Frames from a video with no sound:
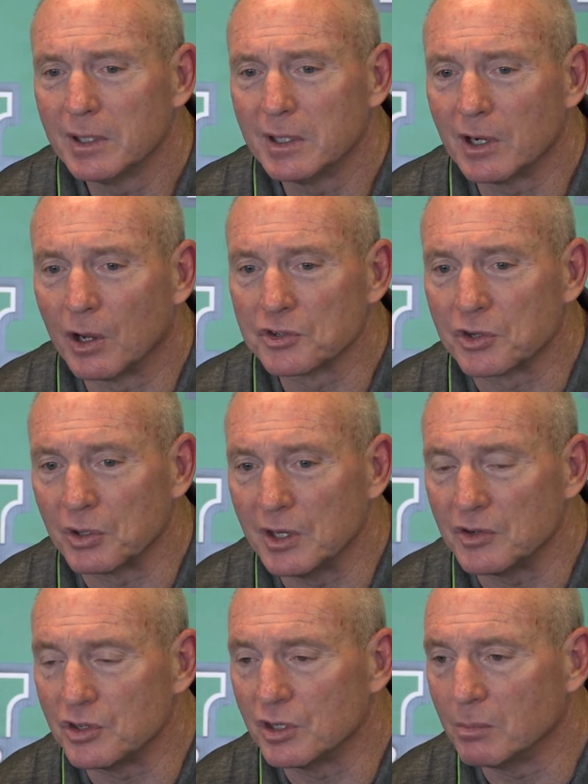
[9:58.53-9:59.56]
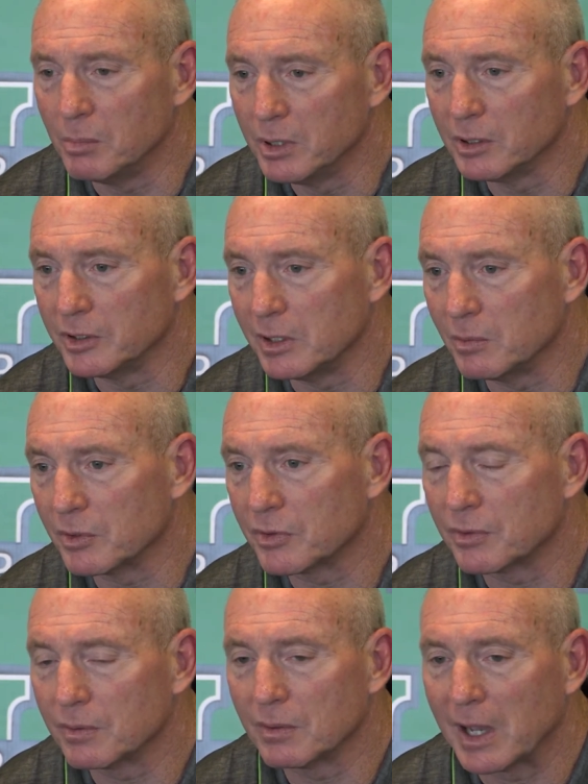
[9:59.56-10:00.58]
it also gives you the ability with